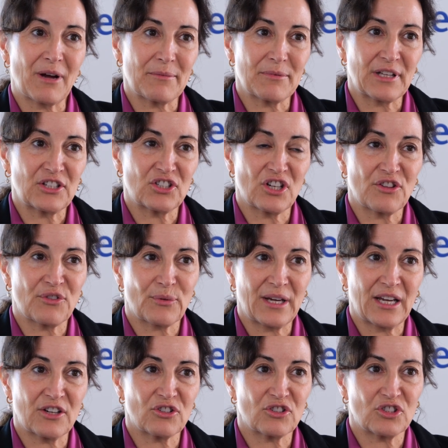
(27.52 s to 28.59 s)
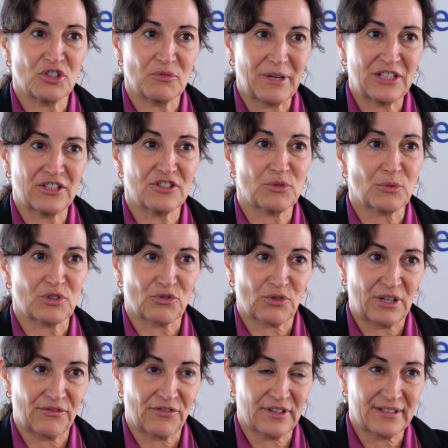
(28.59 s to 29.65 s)
population, 302 patients were
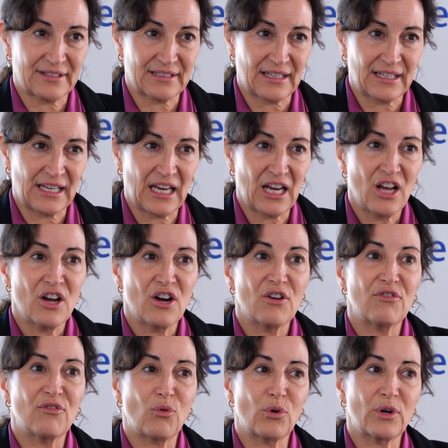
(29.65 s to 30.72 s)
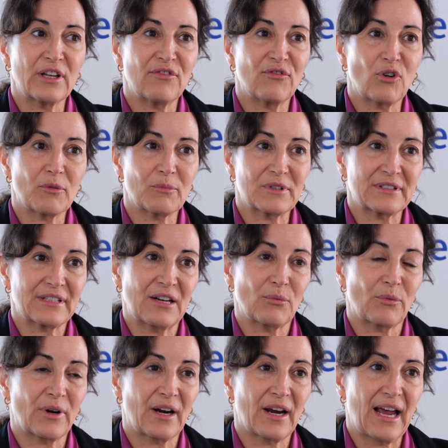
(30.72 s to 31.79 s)
screened for this study. 44%
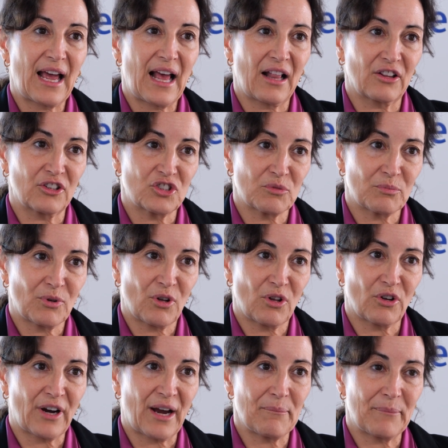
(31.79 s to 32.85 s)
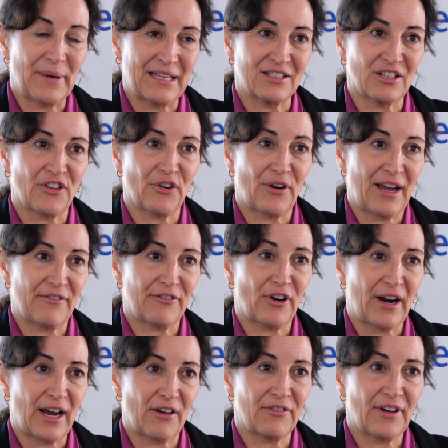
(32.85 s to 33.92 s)
were eligible or based on their FR
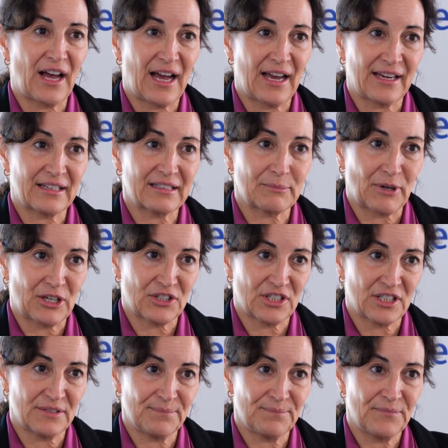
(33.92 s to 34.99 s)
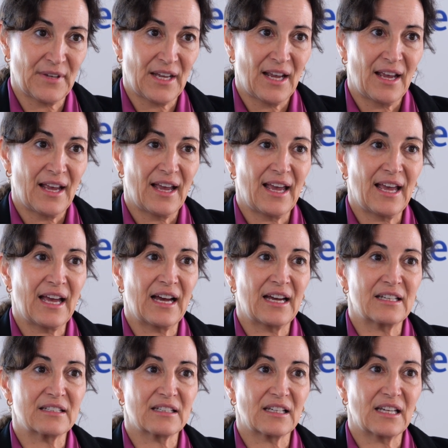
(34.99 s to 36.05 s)
alpha high expression.
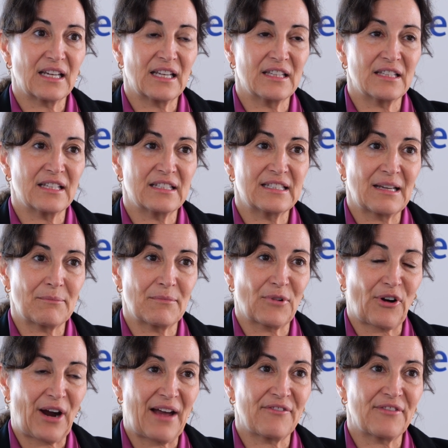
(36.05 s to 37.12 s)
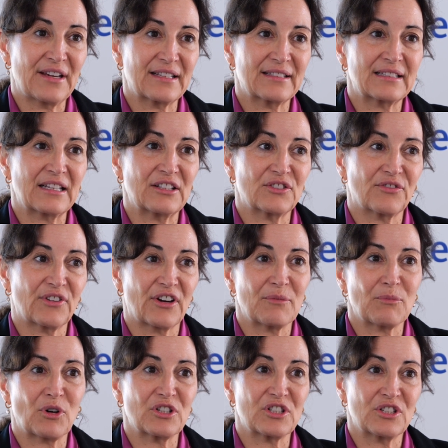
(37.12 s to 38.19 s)
And in the demographics, it's very
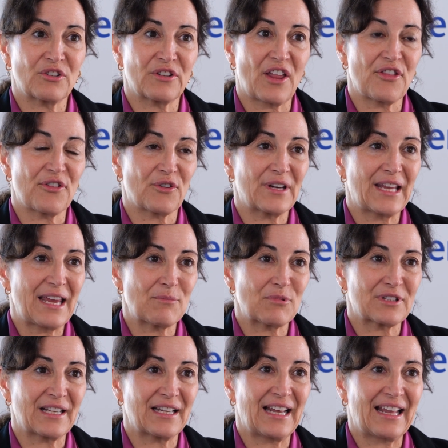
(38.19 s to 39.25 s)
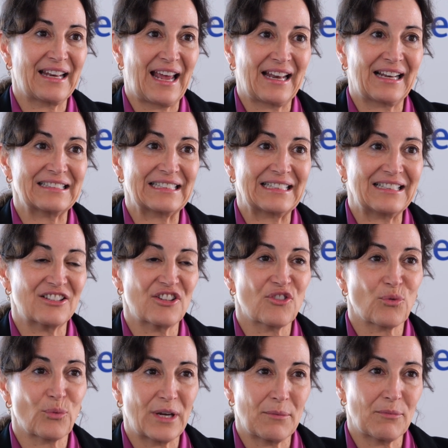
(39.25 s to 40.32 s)
important to know that 38% had had at least
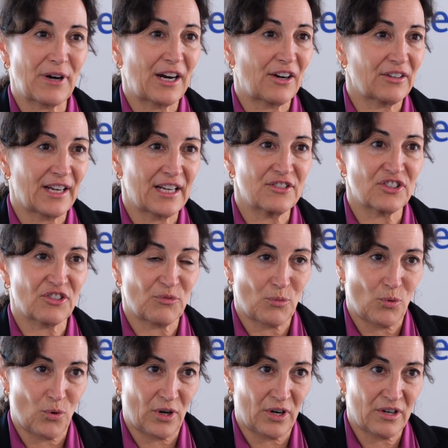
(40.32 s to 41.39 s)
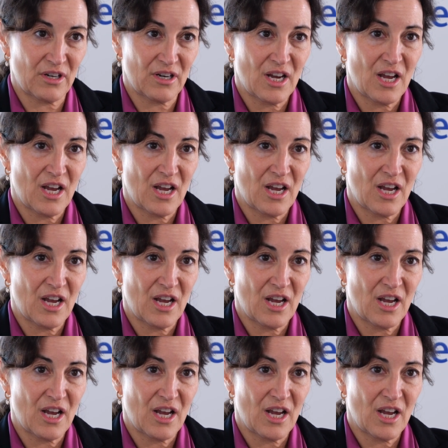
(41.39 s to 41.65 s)
three prior lines of more,